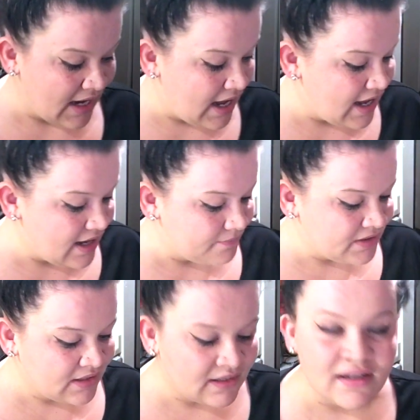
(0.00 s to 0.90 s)

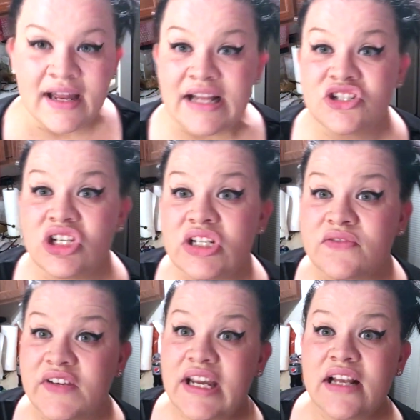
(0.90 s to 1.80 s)
And she is
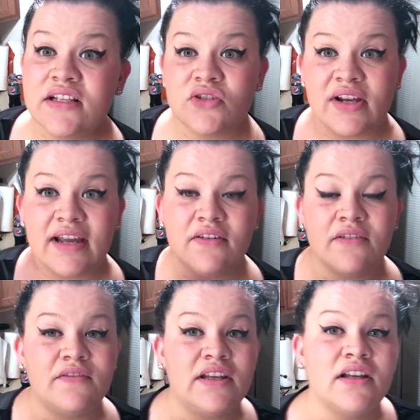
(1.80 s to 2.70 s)
vegan, so I gave
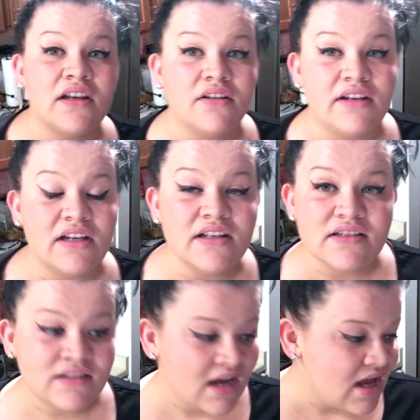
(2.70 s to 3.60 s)
her vegan
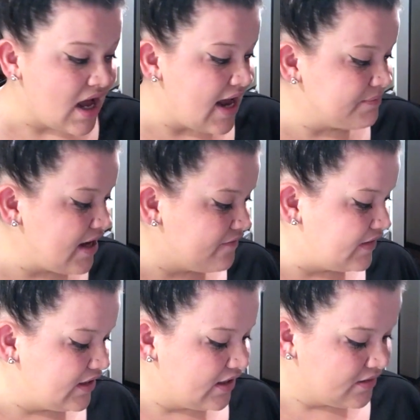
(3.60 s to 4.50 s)
ingredients. I'm not
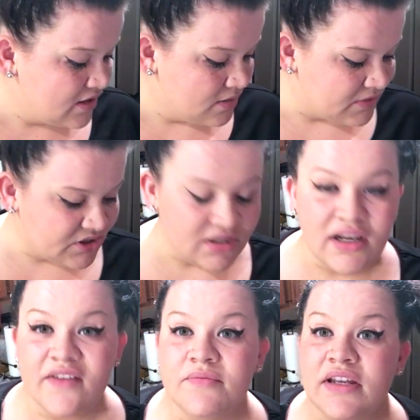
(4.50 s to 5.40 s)
vegan, but she
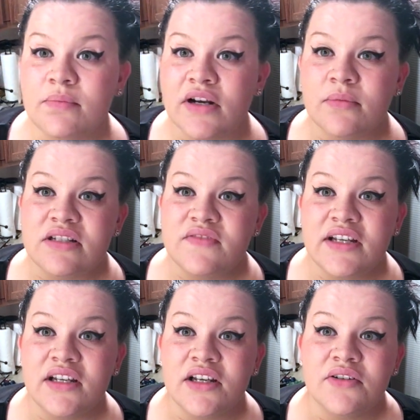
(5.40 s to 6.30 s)
gave me pretty much
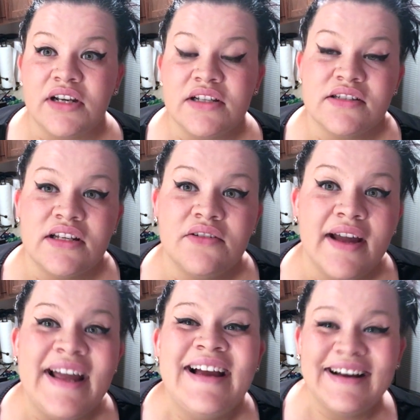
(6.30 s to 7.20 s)
vegan ingredients
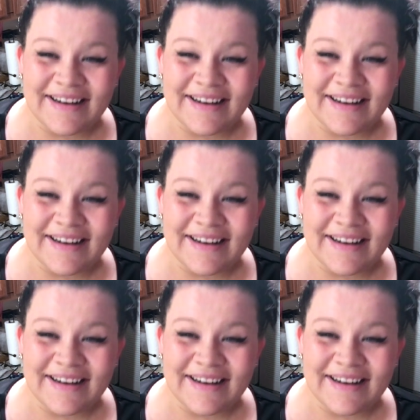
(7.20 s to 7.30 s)
anyway,